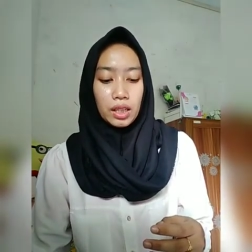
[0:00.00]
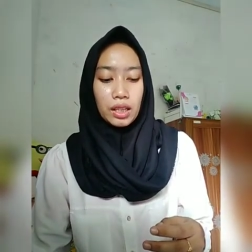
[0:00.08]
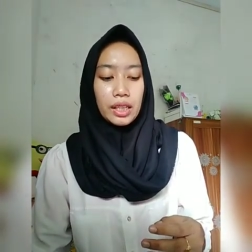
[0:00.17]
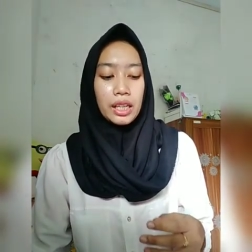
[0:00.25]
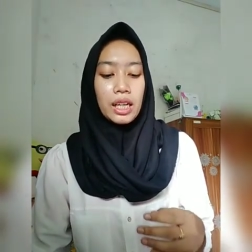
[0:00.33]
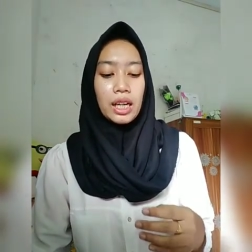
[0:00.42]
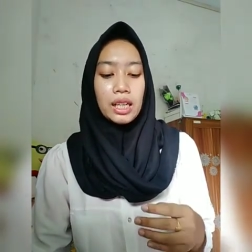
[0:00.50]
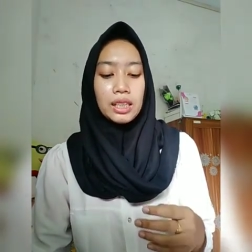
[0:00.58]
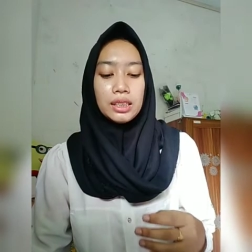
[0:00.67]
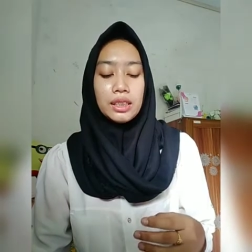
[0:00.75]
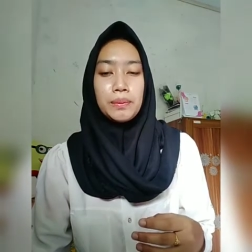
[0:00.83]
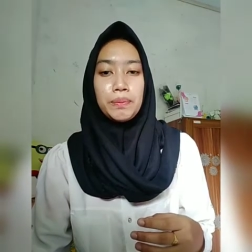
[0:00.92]

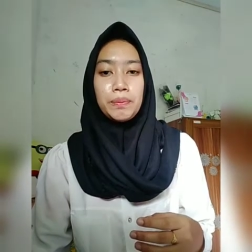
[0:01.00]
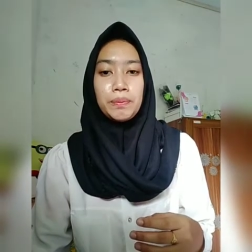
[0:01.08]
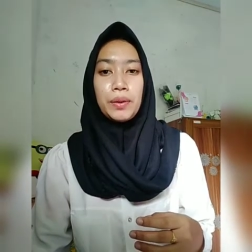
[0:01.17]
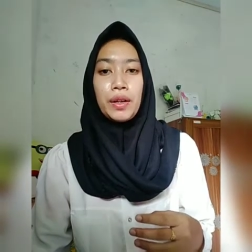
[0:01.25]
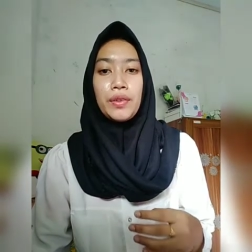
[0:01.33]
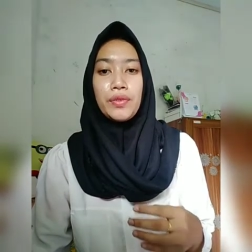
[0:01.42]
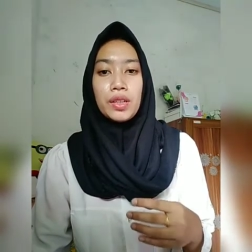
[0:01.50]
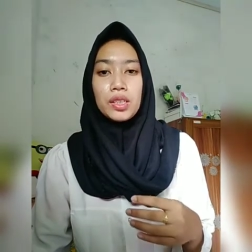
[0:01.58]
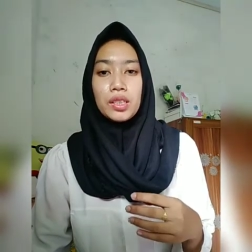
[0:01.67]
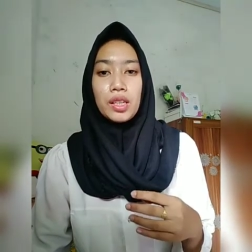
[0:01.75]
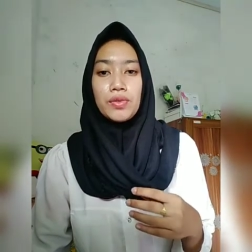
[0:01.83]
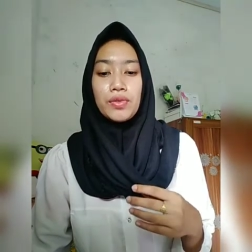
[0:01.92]
recall the
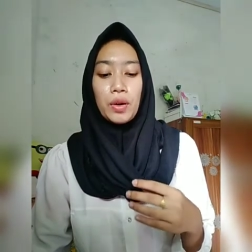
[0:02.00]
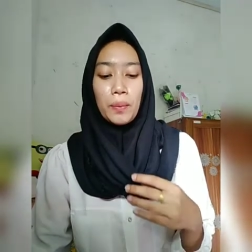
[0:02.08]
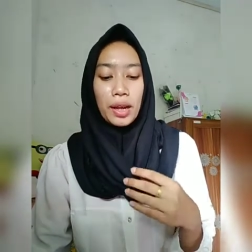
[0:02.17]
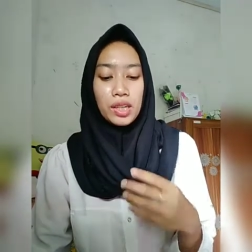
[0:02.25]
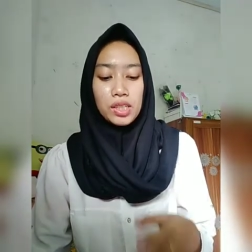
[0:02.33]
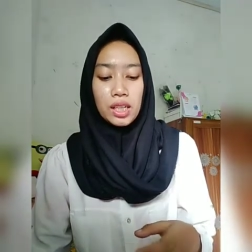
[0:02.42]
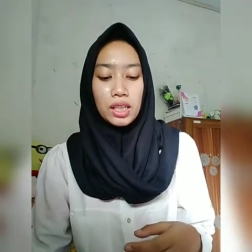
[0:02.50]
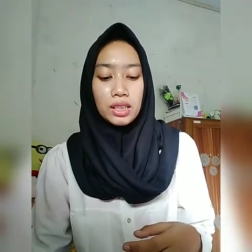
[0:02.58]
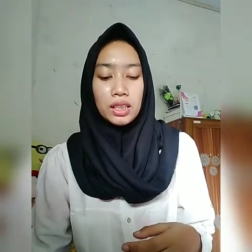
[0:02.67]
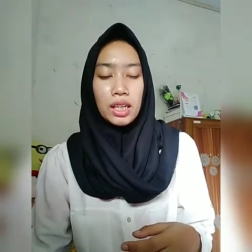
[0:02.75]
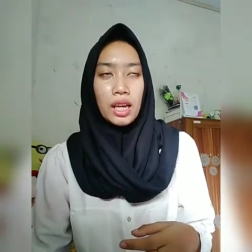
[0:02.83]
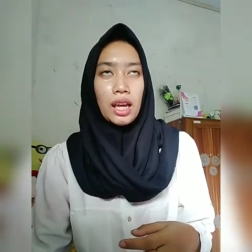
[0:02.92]
previous
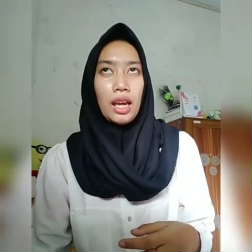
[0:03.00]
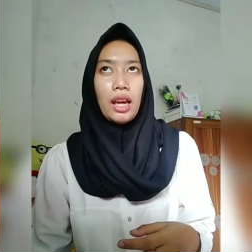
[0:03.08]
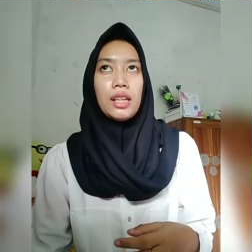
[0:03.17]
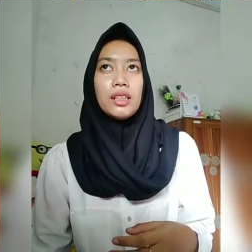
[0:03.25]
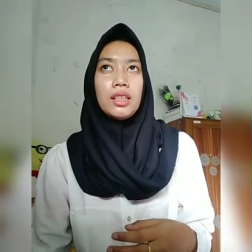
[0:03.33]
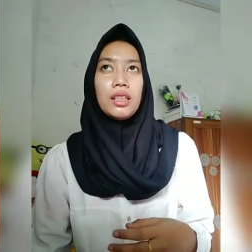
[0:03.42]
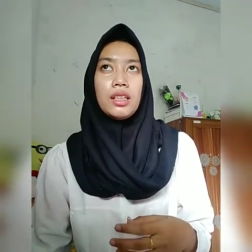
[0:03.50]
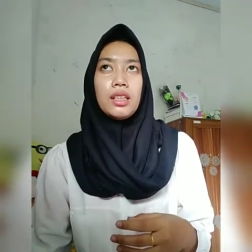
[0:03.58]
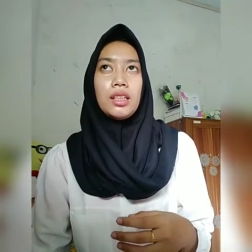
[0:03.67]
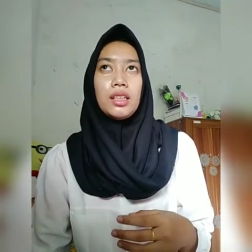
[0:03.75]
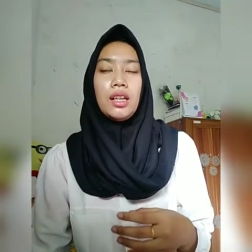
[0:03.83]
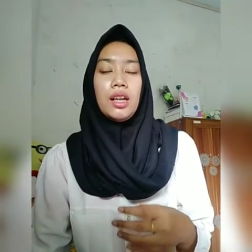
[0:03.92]
information and
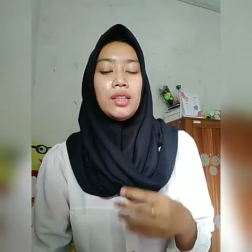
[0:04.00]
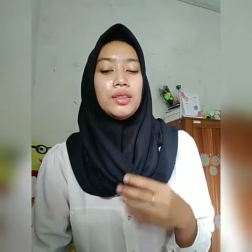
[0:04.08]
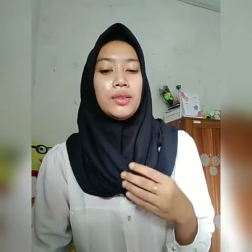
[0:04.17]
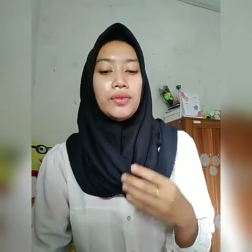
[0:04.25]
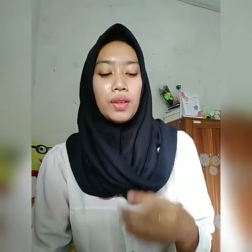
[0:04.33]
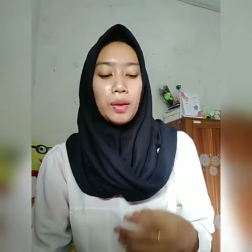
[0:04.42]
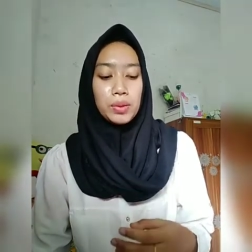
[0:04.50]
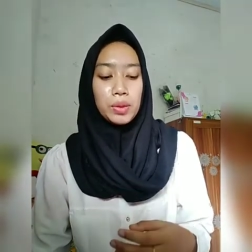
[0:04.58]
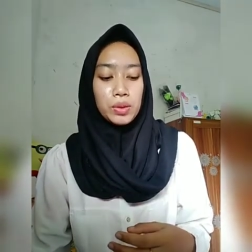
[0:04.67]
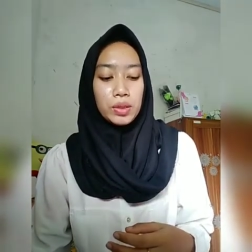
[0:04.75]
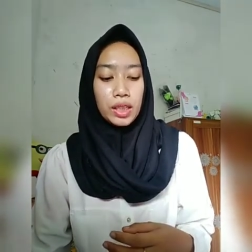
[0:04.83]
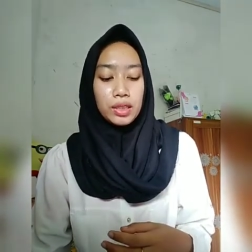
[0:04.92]
develop
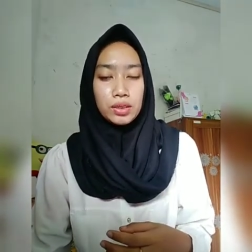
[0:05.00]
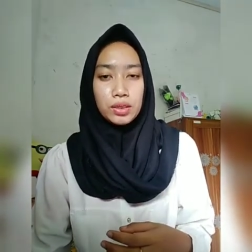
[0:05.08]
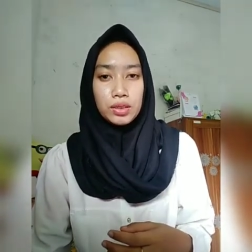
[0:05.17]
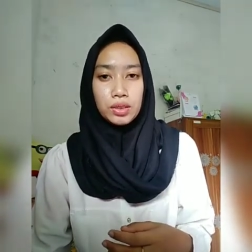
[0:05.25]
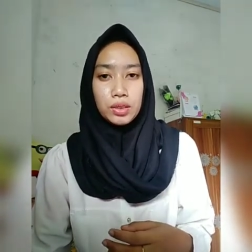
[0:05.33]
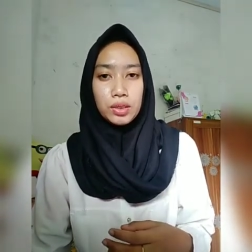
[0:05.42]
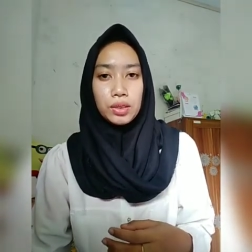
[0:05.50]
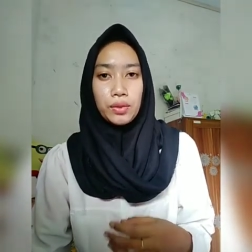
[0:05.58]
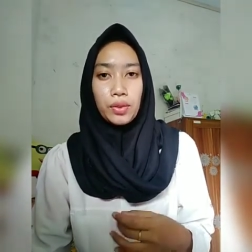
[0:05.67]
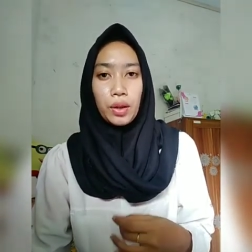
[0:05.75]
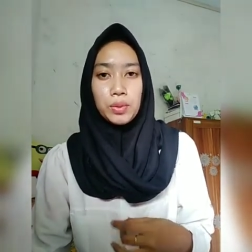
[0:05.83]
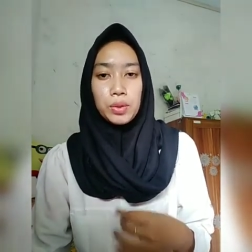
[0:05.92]
student
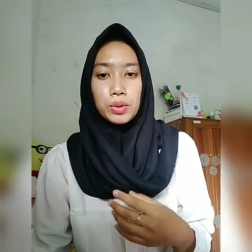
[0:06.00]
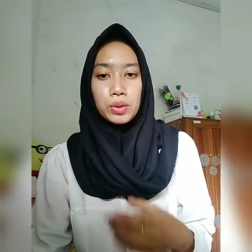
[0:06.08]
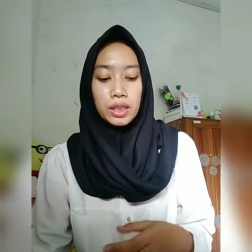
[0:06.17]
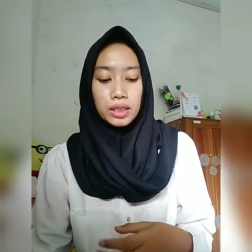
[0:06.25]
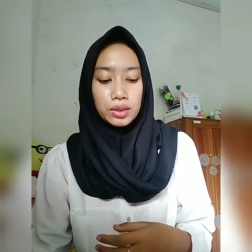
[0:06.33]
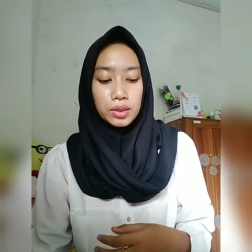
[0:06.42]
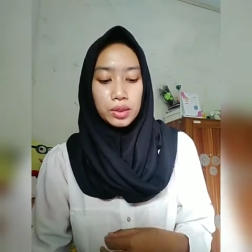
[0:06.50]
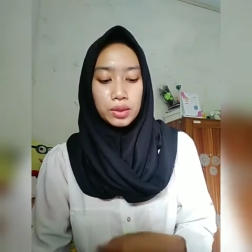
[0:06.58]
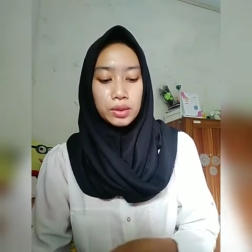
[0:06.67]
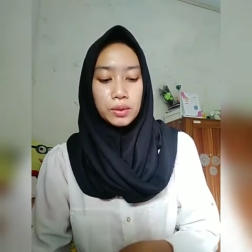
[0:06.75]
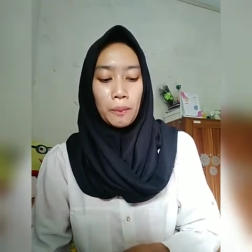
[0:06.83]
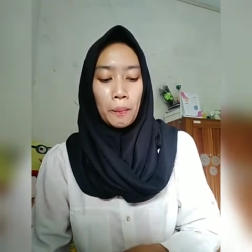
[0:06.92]

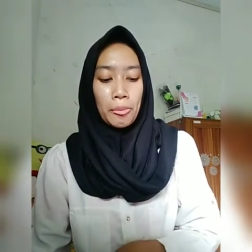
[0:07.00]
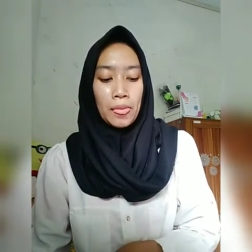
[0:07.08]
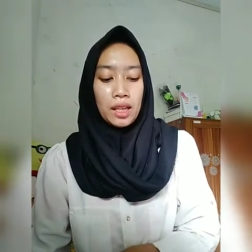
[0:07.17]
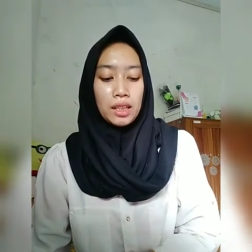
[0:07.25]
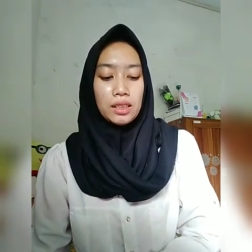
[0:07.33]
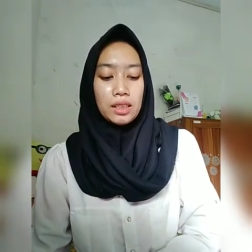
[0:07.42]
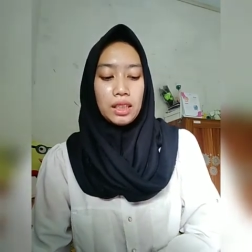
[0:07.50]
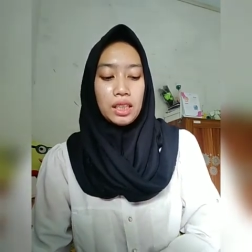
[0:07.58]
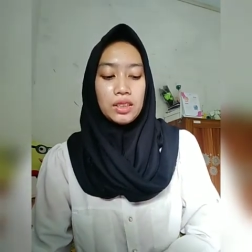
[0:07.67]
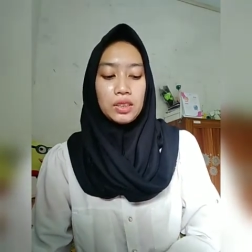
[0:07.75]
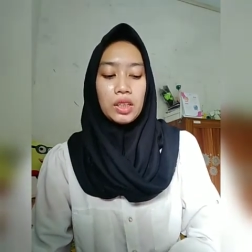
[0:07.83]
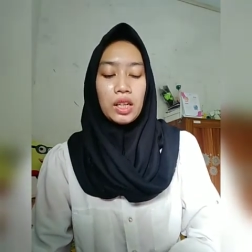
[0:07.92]
to
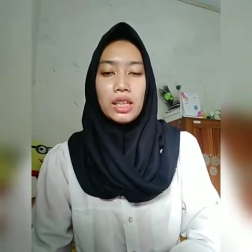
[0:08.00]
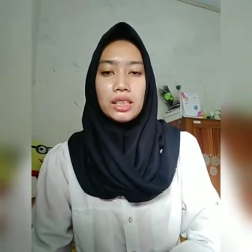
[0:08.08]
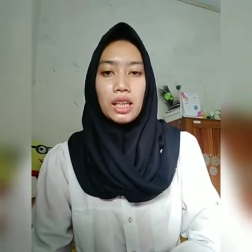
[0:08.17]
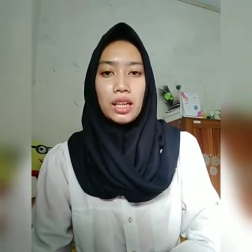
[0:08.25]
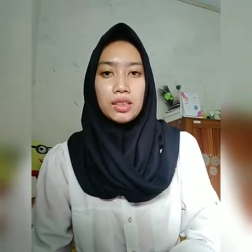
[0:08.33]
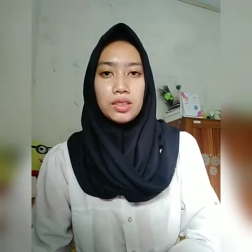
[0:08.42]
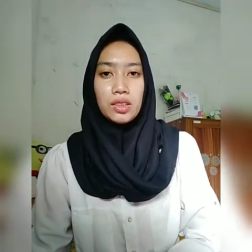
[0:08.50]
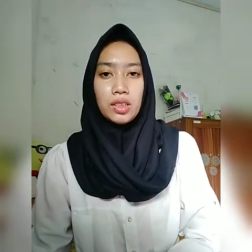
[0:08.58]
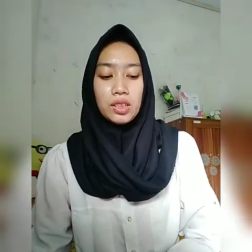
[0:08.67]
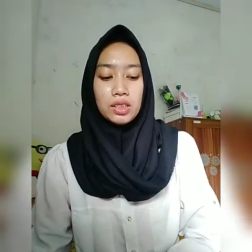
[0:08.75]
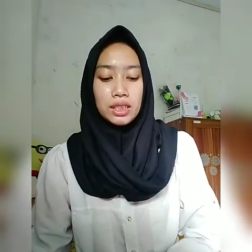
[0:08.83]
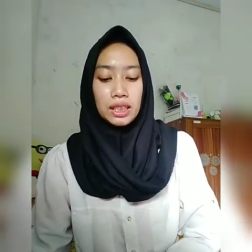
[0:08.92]
interest and
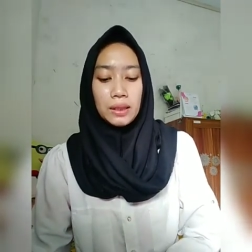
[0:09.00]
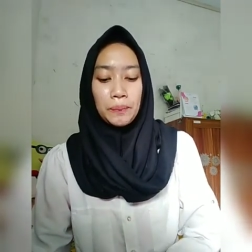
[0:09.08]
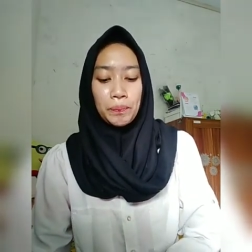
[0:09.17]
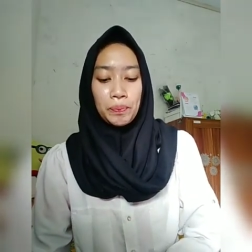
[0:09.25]
curiosity.